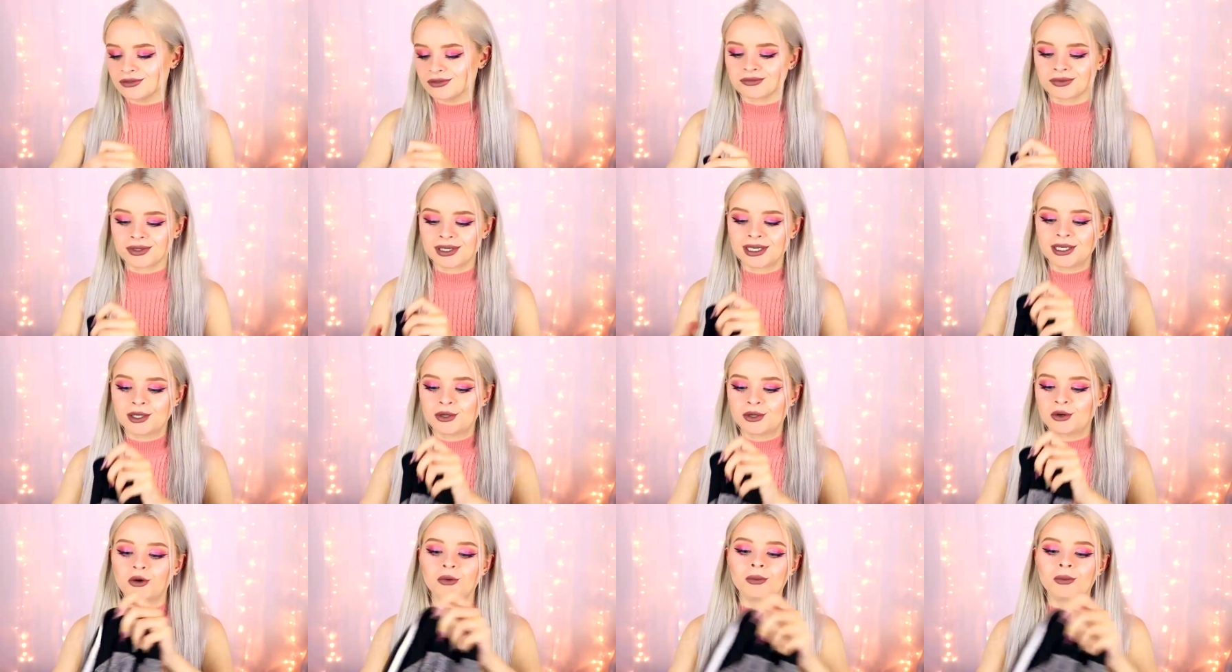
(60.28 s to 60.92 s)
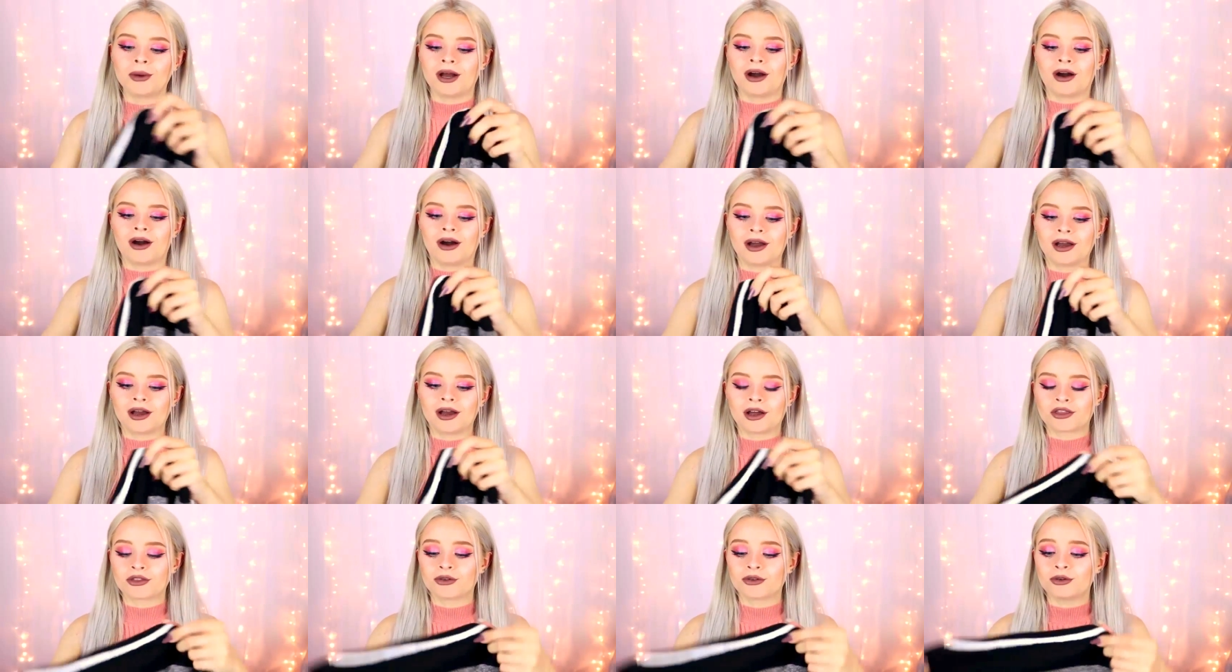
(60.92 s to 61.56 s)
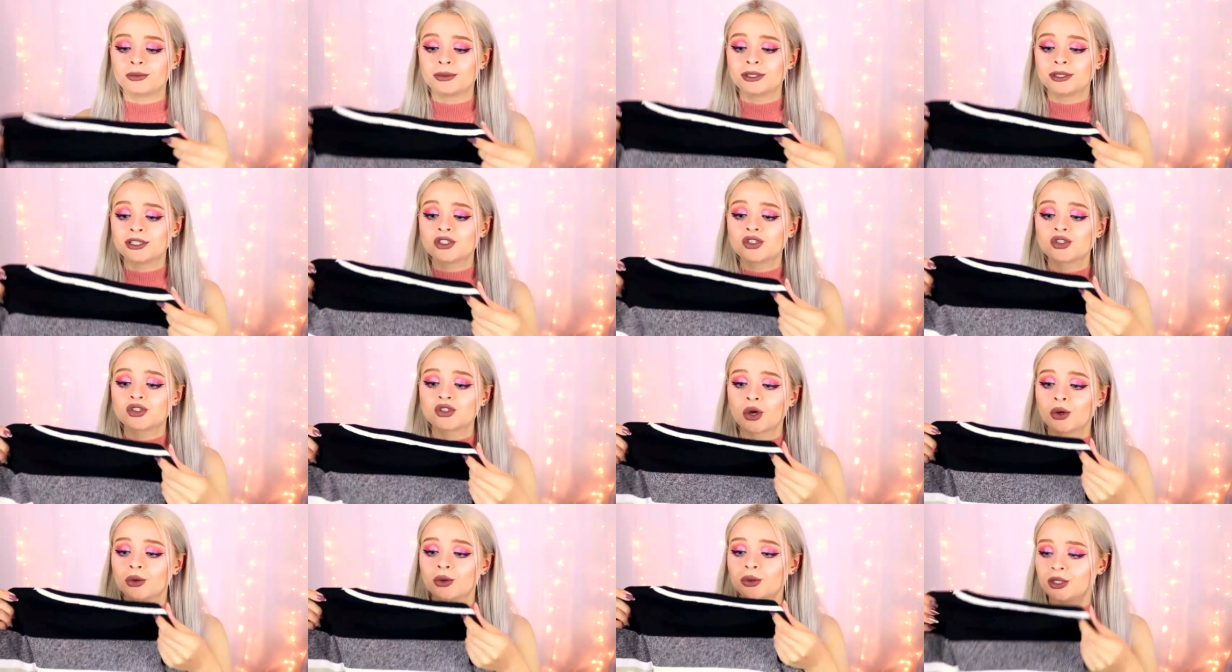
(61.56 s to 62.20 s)
just really caught my eye. I thought it would be
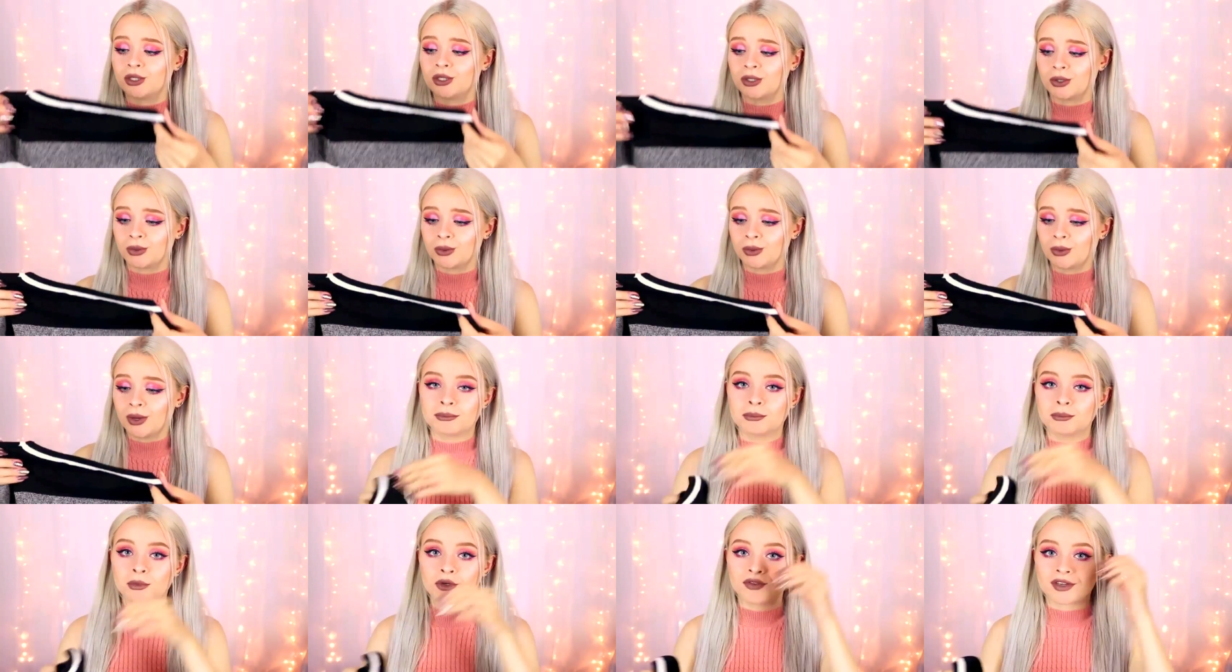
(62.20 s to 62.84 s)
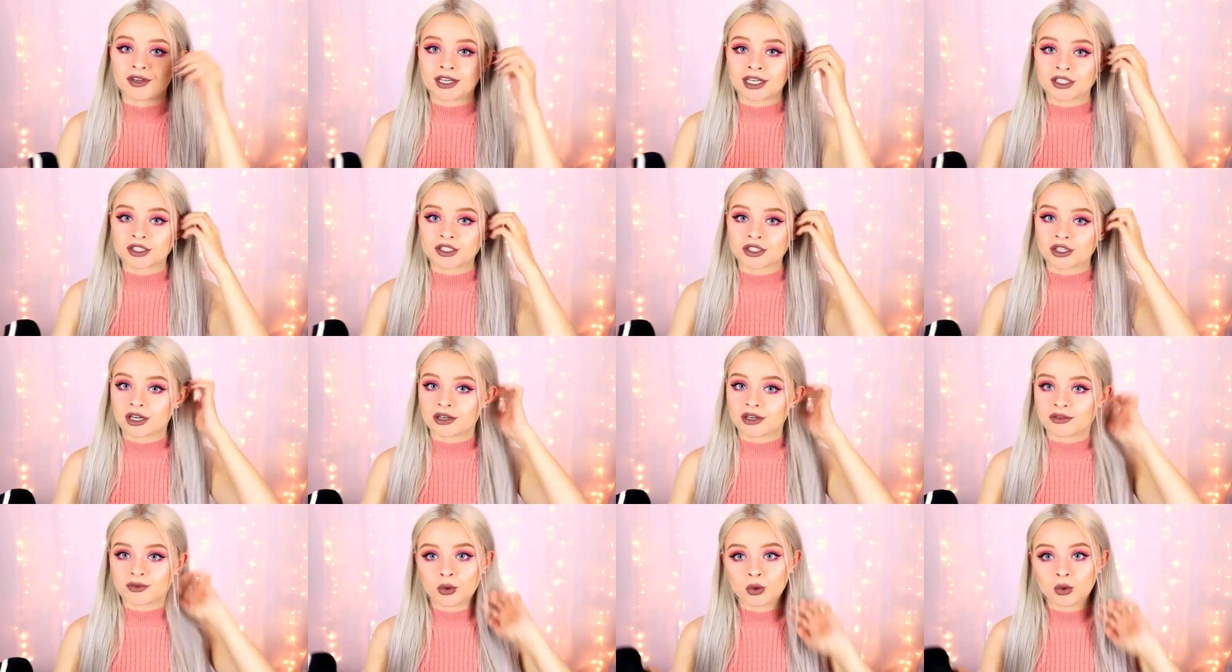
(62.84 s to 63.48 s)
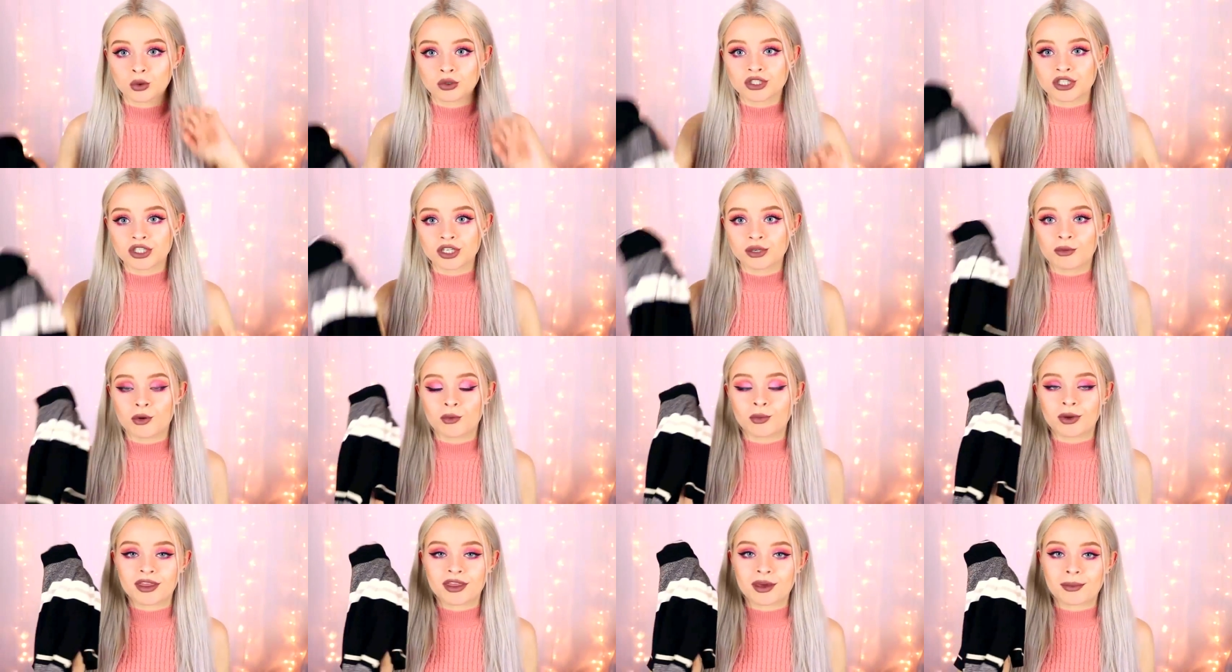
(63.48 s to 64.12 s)
so cute moving into kind of
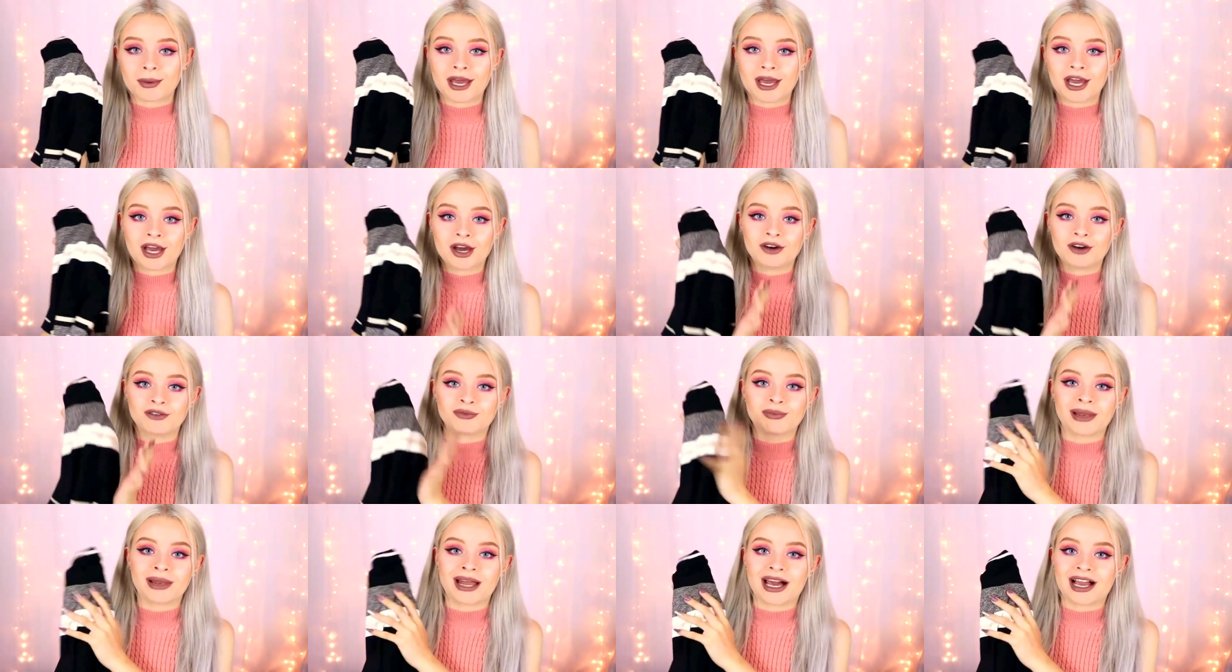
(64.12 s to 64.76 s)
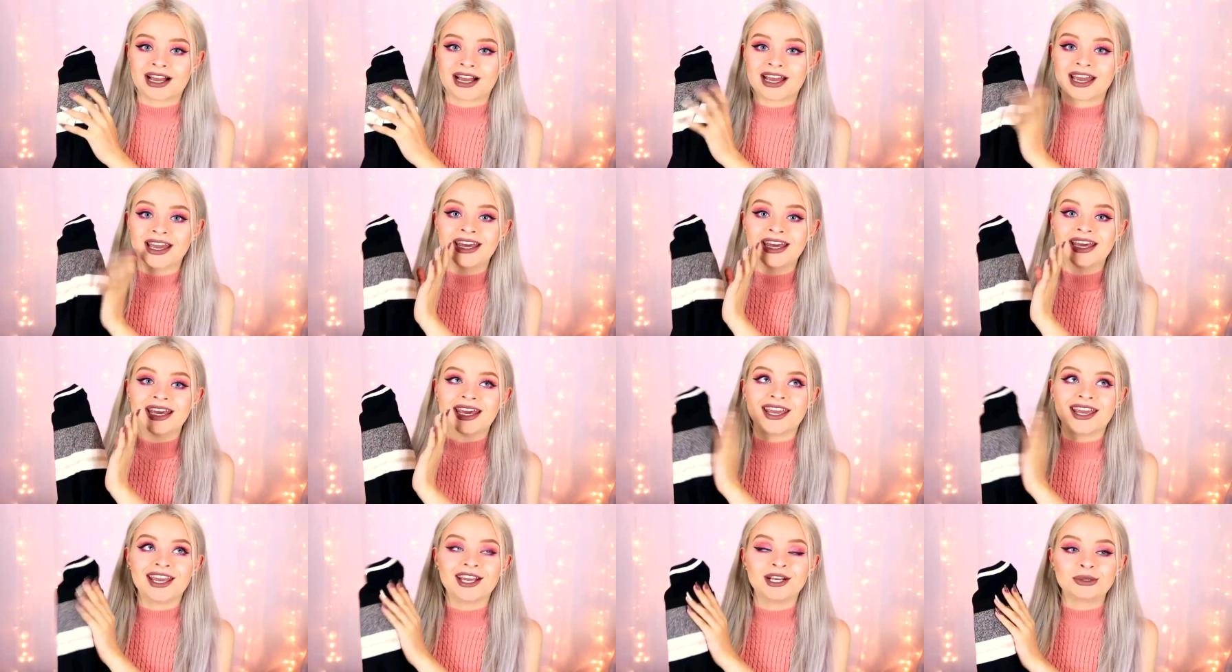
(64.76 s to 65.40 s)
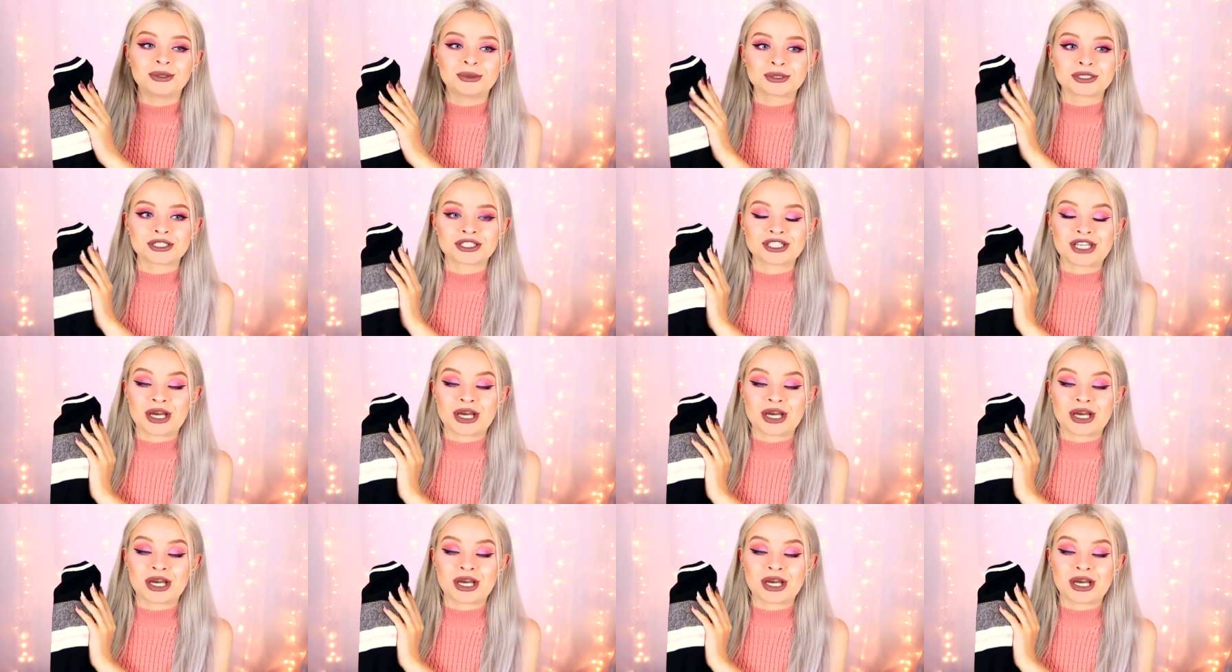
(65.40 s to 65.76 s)
autumn with a pair of black heeled